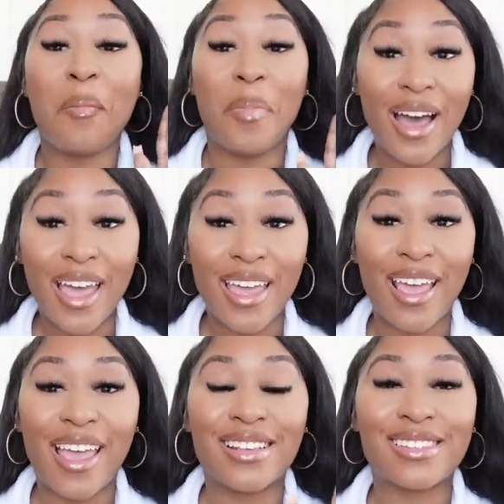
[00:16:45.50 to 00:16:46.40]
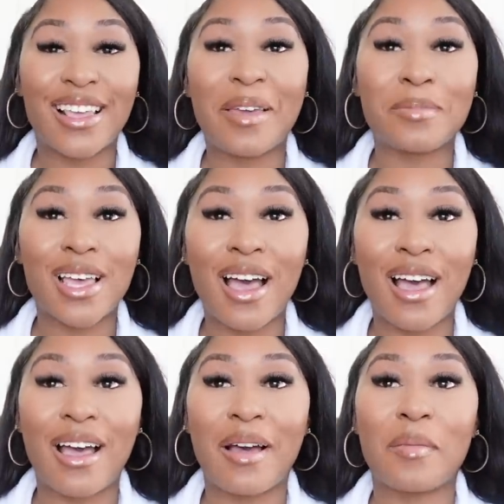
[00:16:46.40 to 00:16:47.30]
but at the same
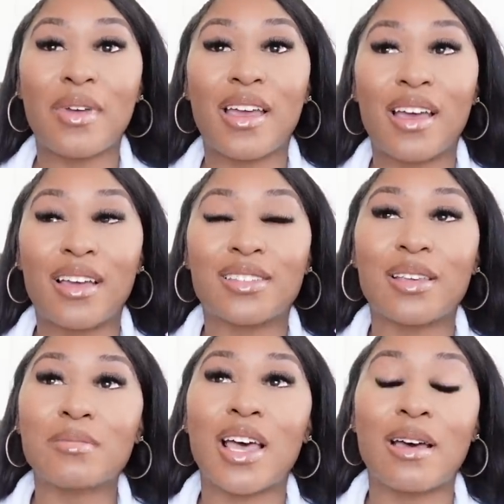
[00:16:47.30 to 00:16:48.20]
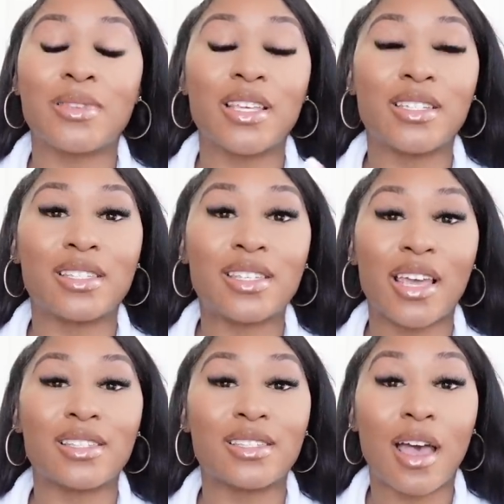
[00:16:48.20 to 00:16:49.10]
time, sometimes it just
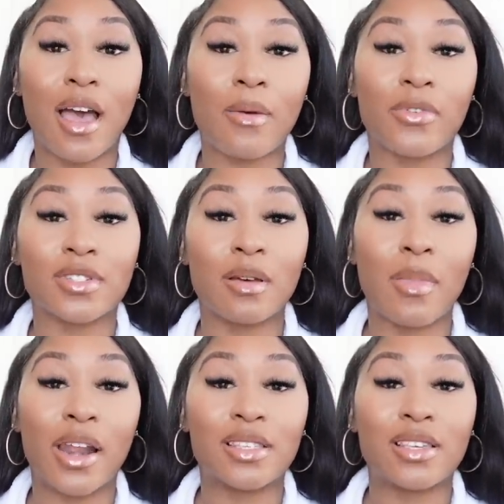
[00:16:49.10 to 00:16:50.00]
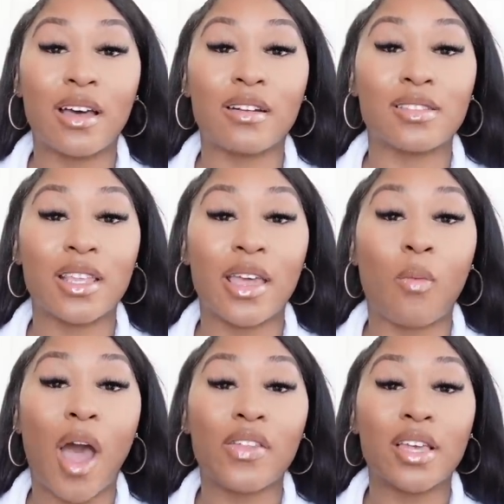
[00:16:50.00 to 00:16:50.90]
takes time for somebody to understand
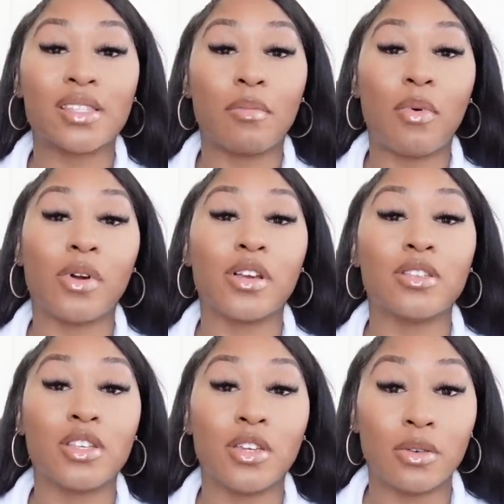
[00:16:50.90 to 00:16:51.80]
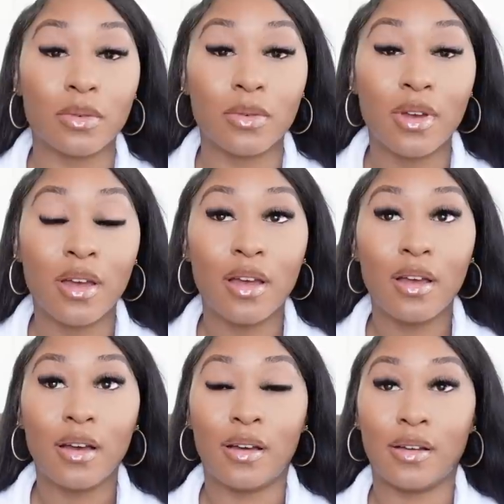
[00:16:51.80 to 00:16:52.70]
why that's important to you.
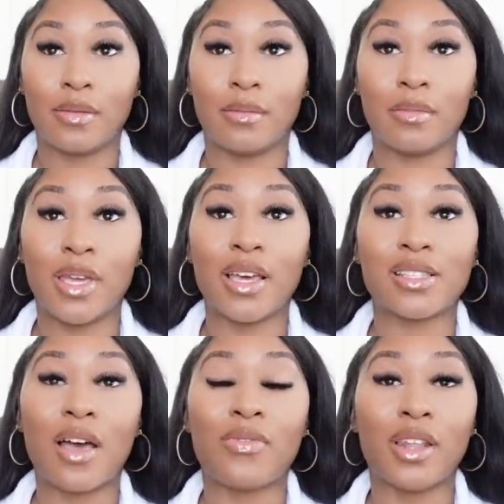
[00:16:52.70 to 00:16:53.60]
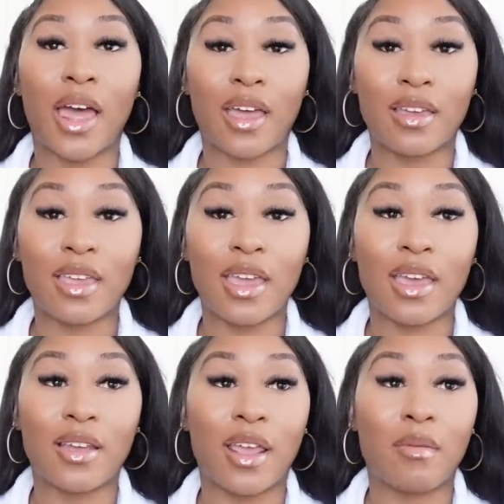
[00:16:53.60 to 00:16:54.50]
Um, because I feel like,
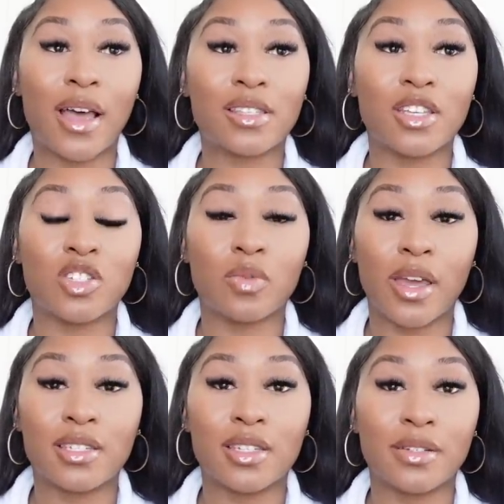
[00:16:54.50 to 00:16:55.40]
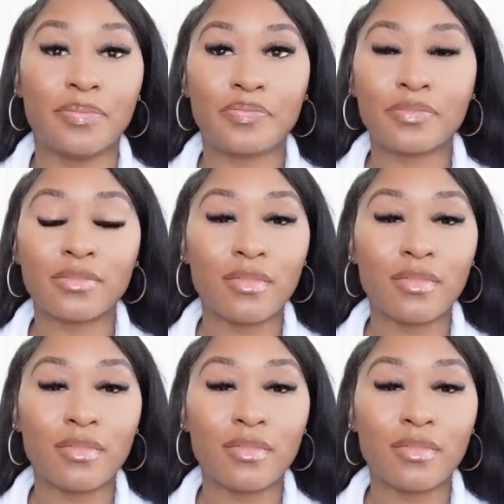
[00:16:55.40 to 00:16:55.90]
again, in my situation,